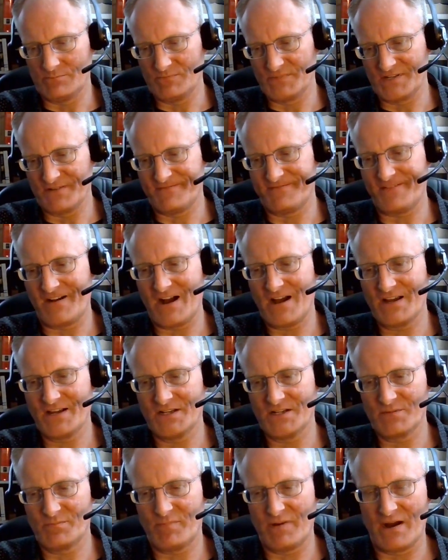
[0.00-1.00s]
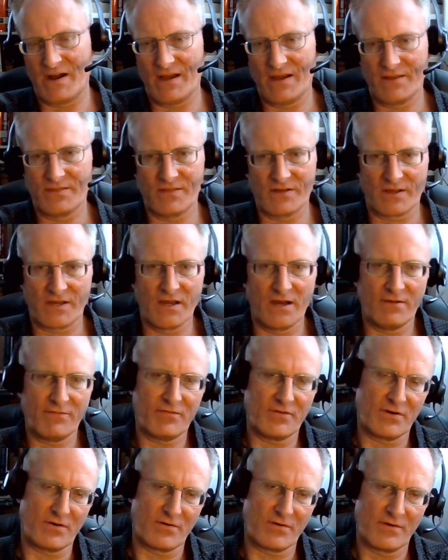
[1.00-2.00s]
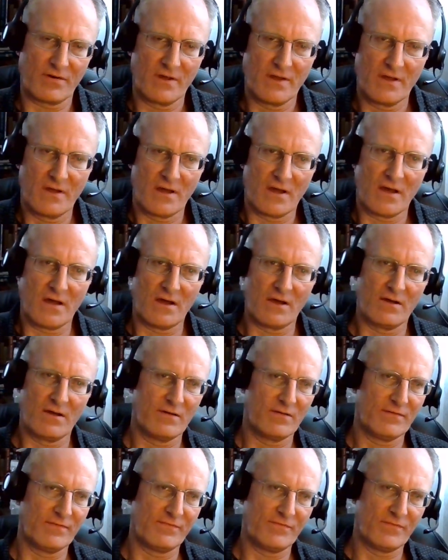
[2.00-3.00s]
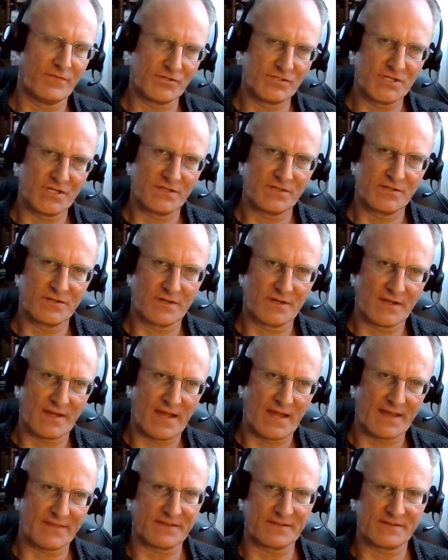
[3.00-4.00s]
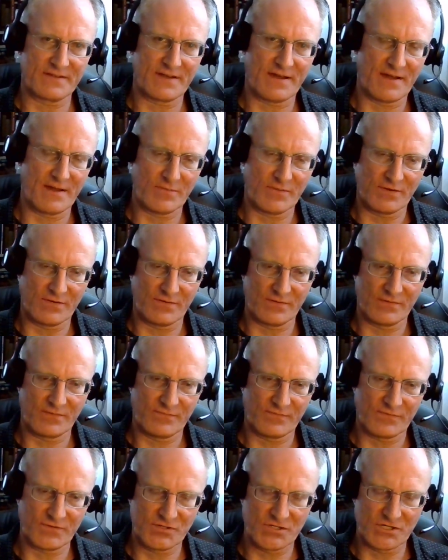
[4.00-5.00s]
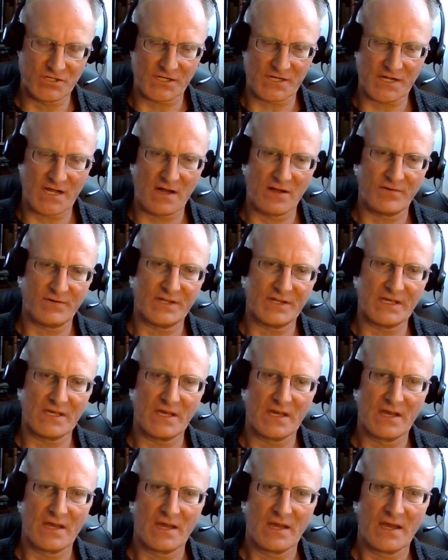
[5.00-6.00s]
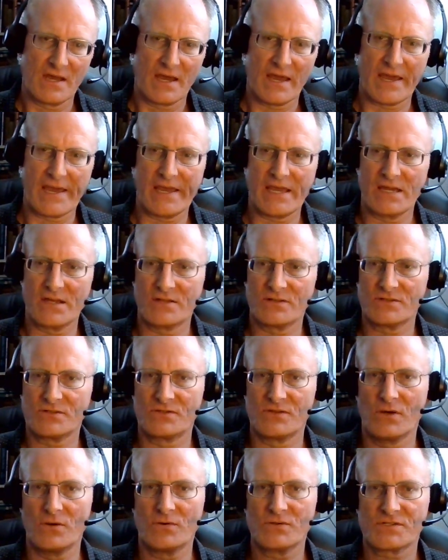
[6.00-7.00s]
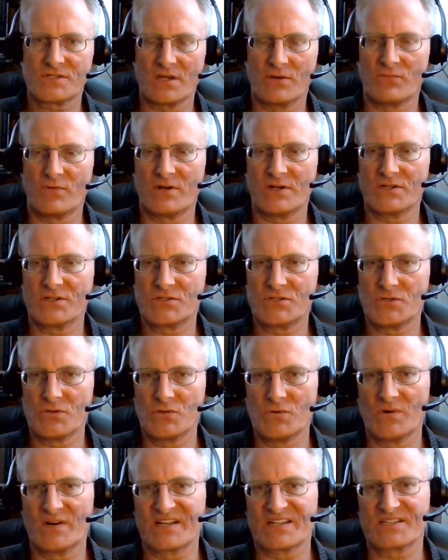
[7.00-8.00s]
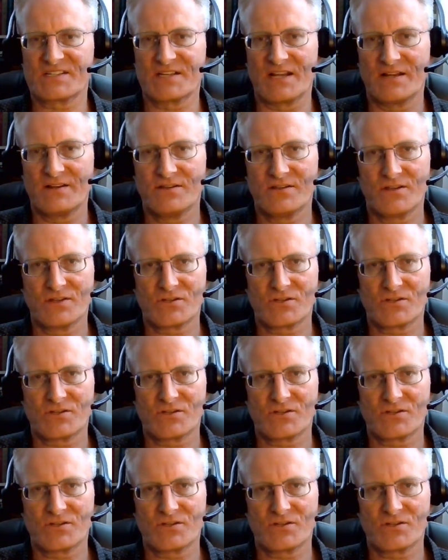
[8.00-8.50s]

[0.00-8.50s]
defined by the governor of Virginia at the time, the Virginia colony, and those that wanted to ascend the